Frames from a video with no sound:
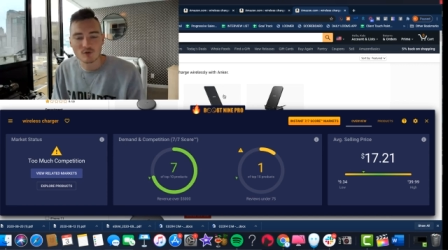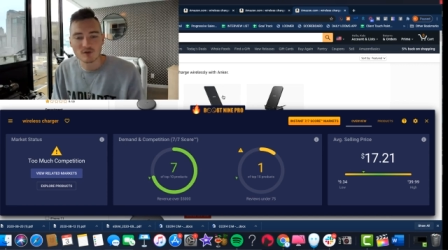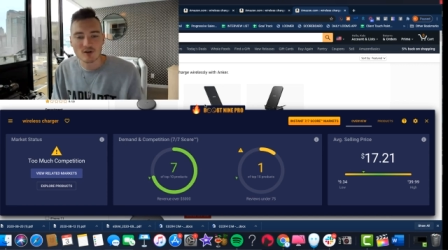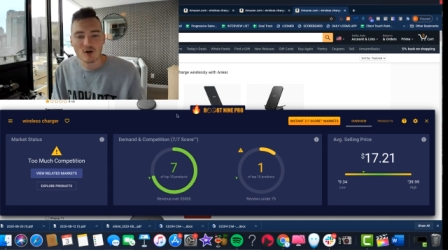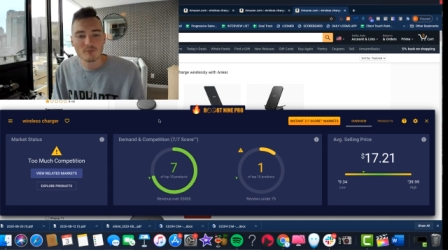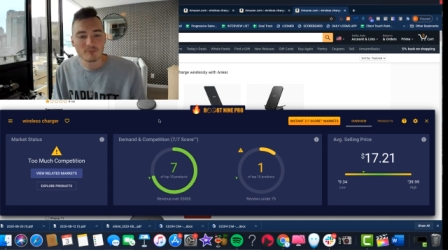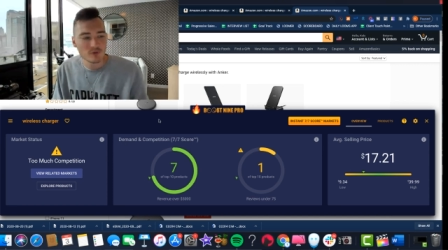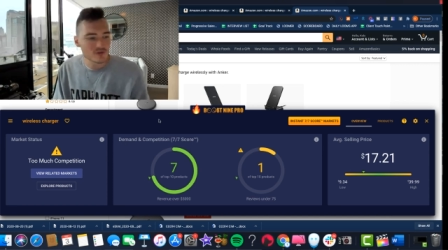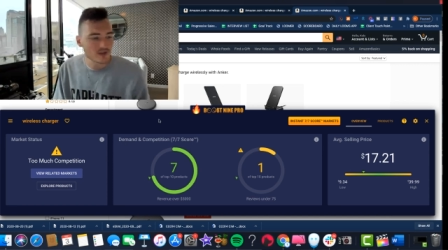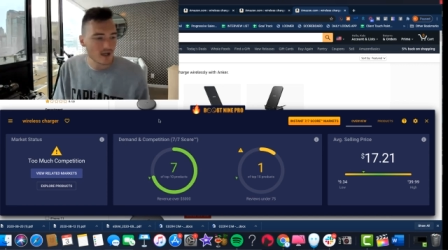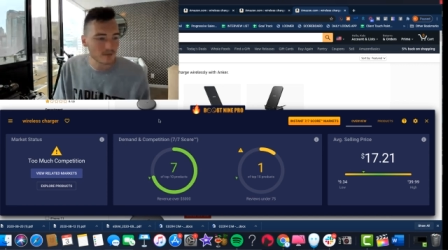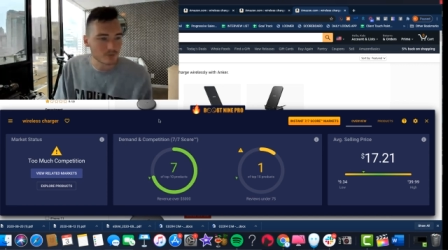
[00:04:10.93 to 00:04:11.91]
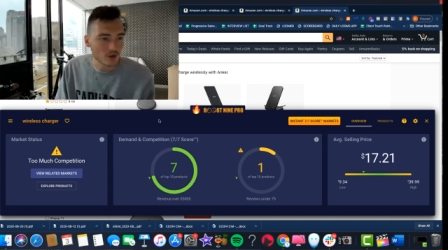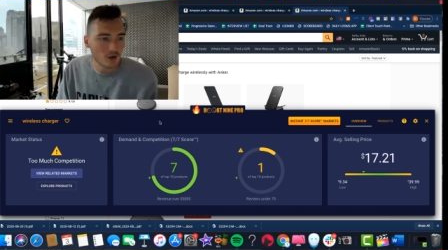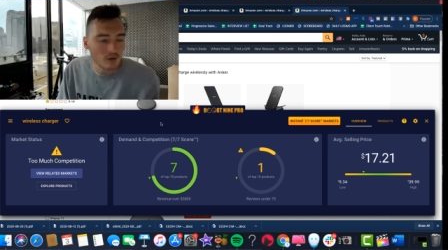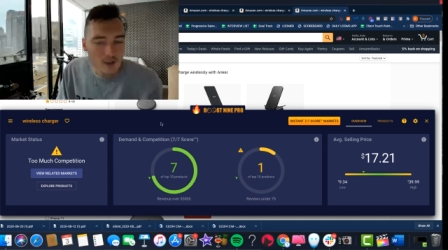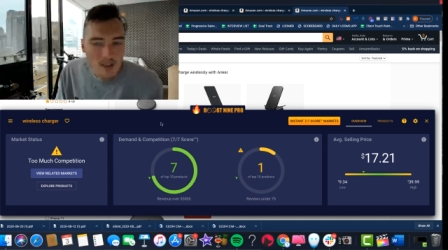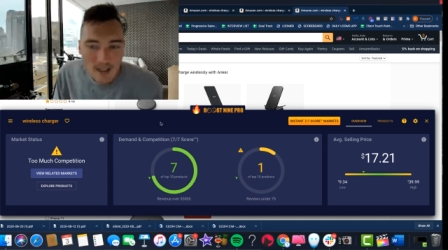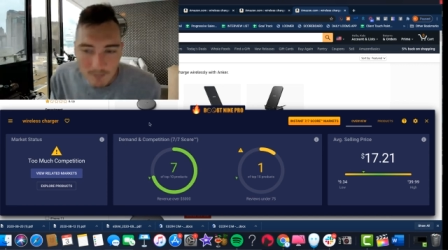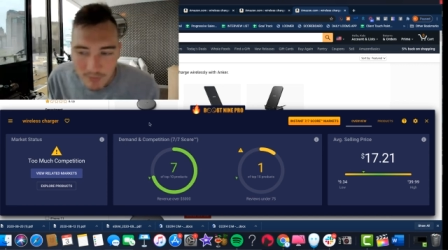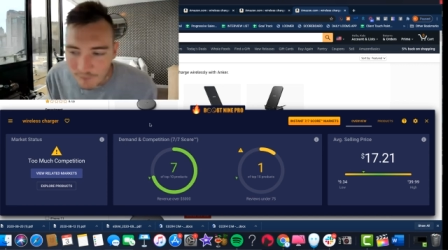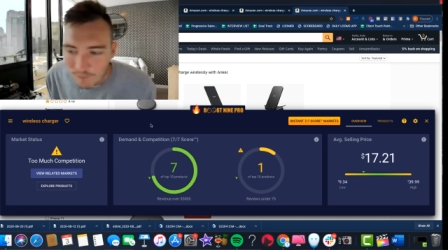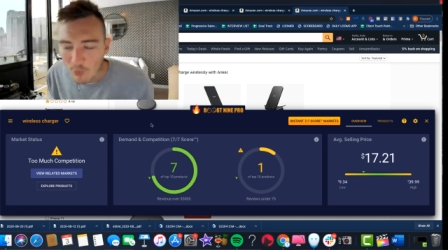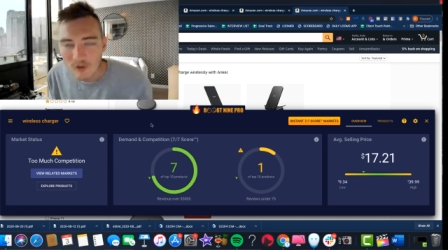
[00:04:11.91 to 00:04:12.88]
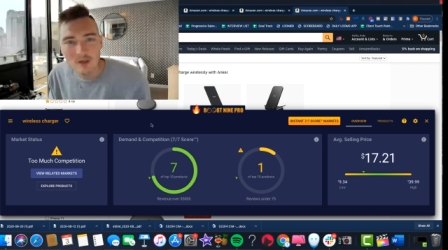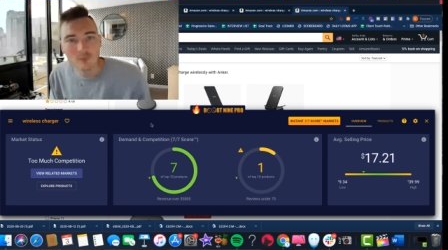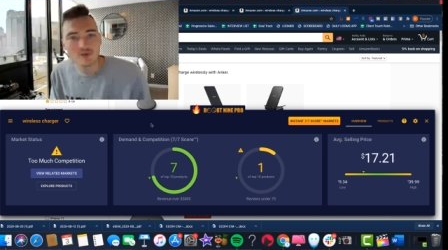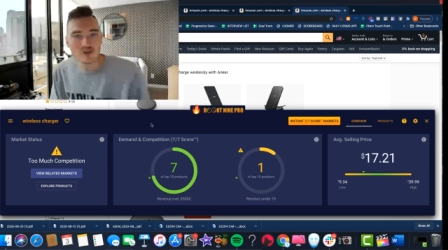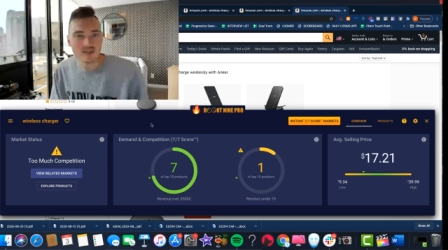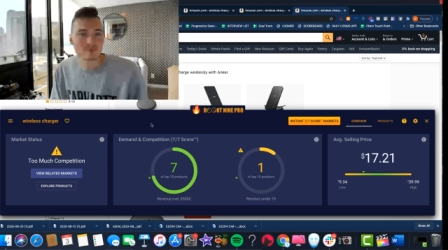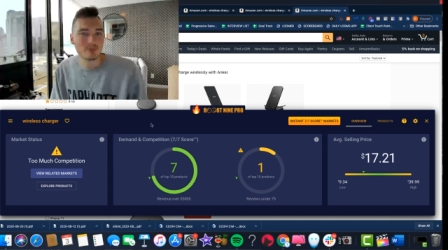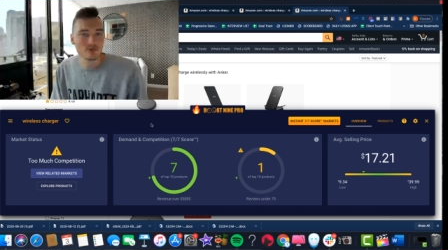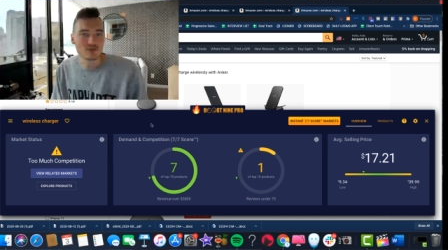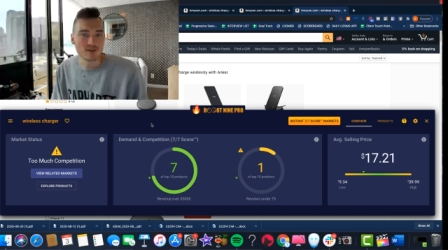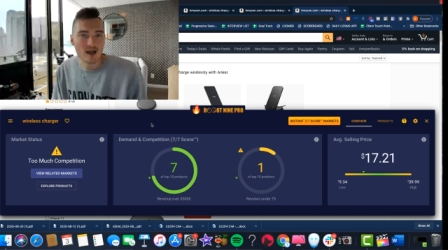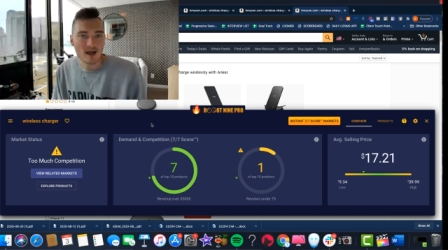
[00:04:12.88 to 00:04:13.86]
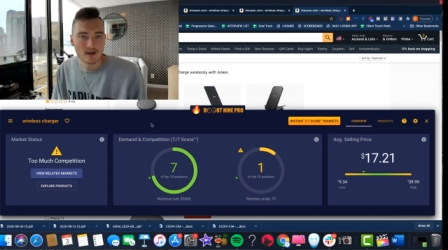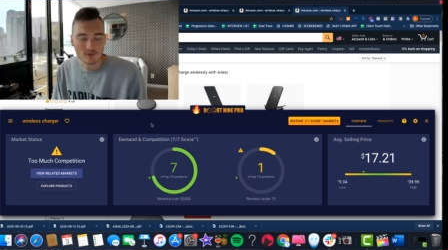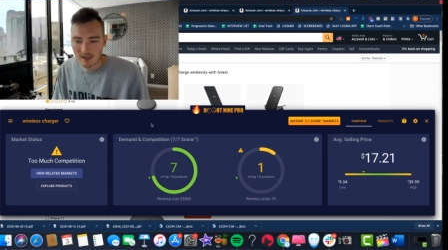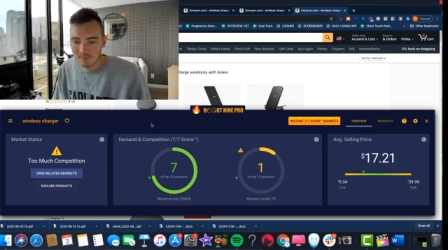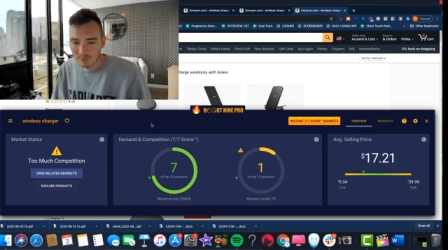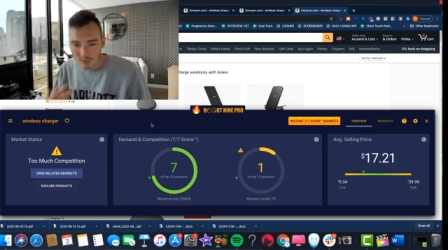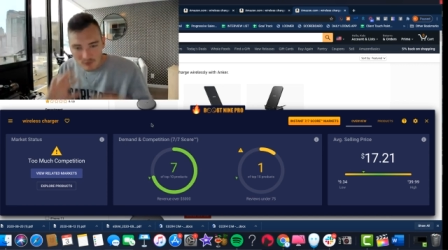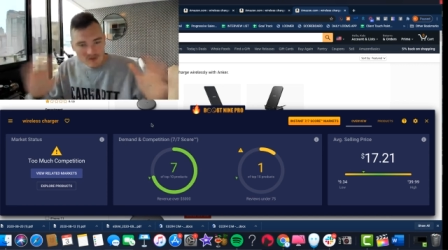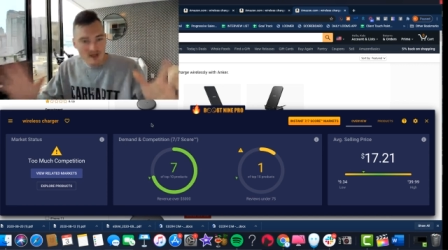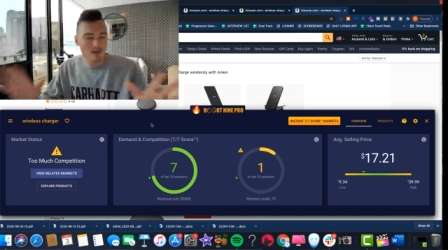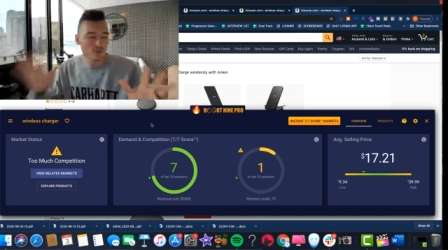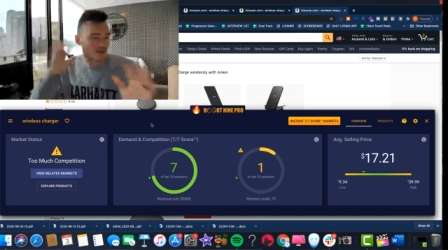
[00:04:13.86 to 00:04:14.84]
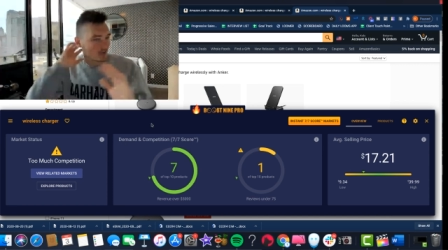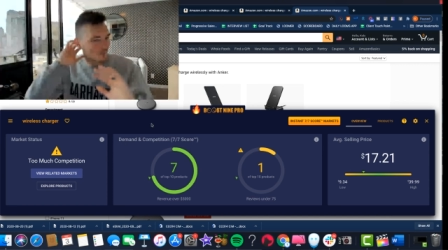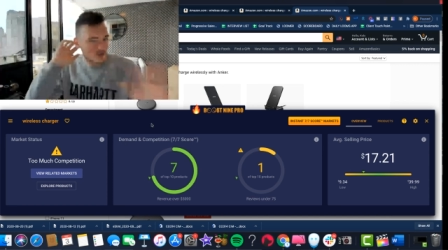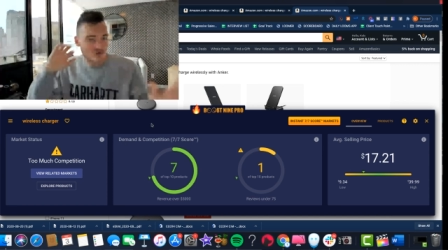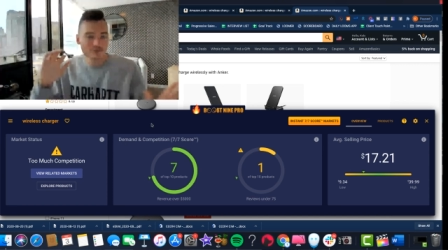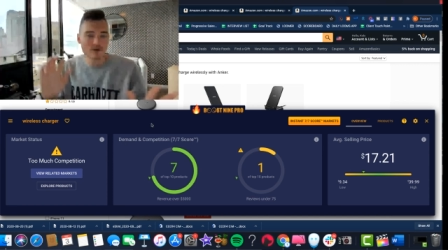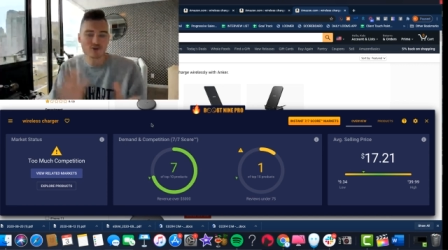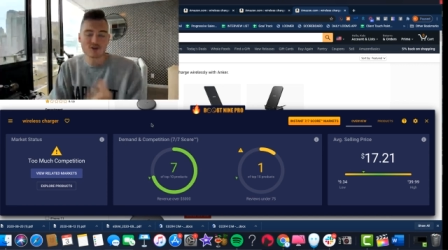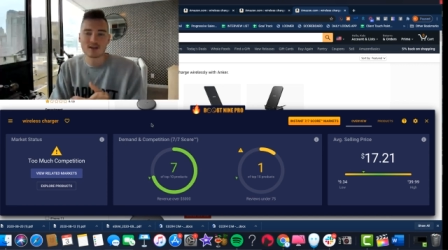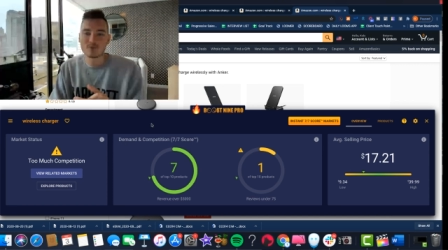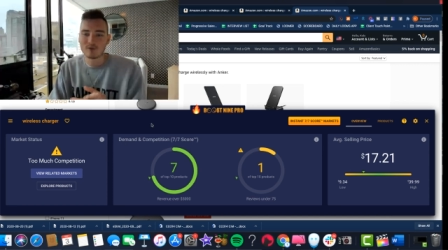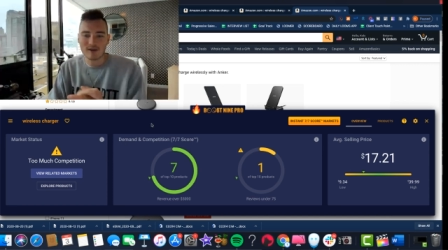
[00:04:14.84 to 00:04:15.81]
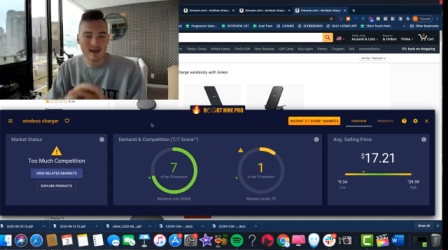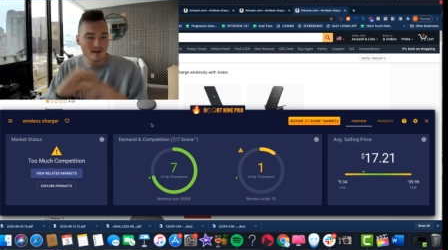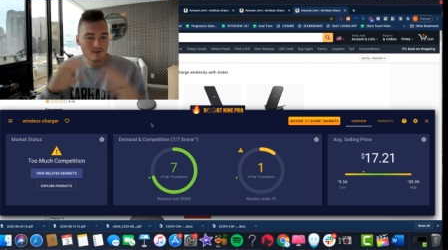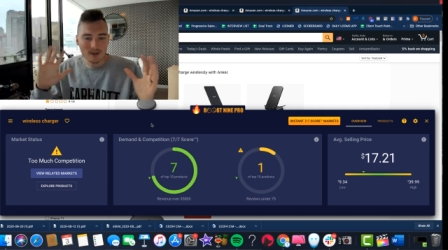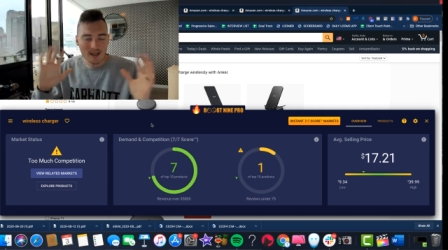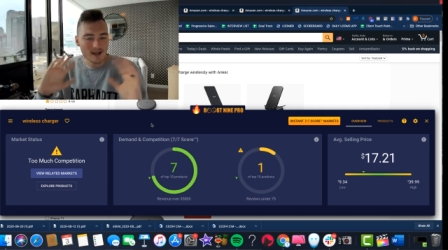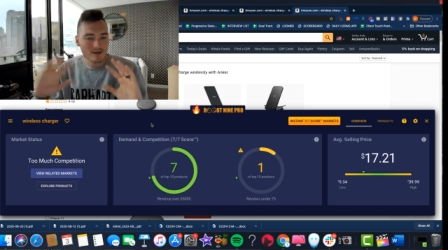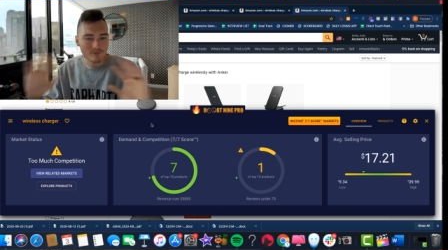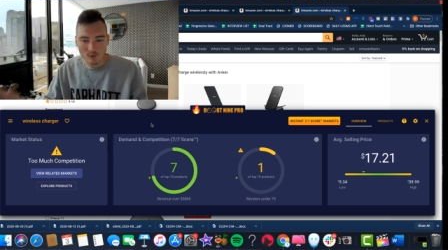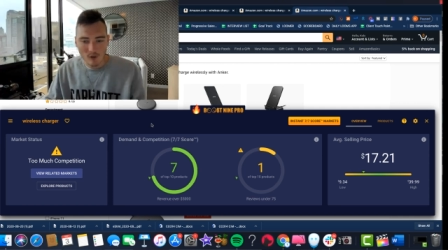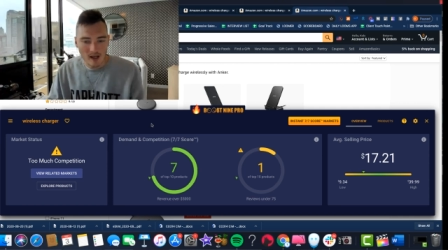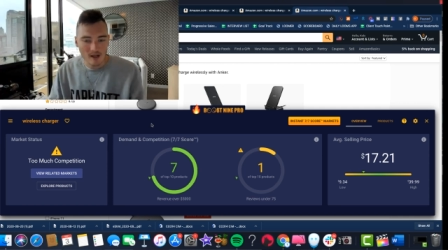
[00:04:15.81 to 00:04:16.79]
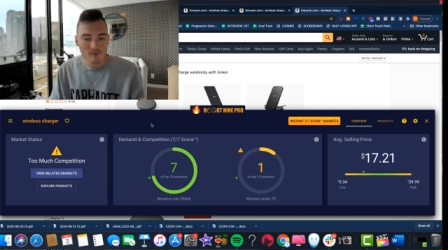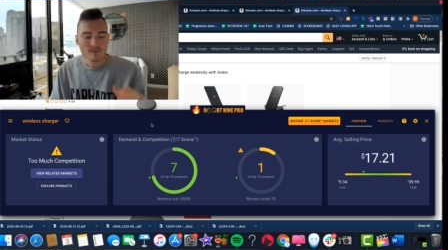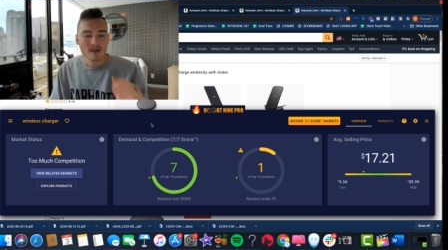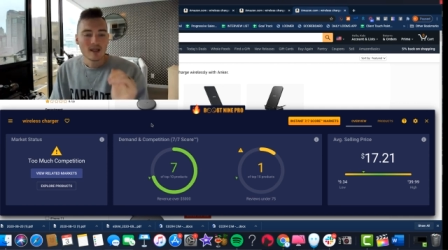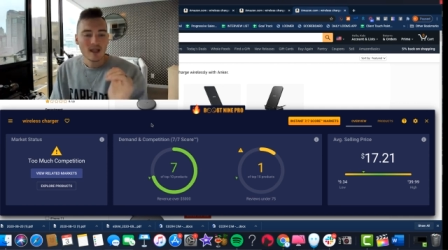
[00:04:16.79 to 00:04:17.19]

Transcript: It's called Boost nine Pro. Before, it was just Boost nine, okay? Boost nine was the original version. We've had it, we had it for a while.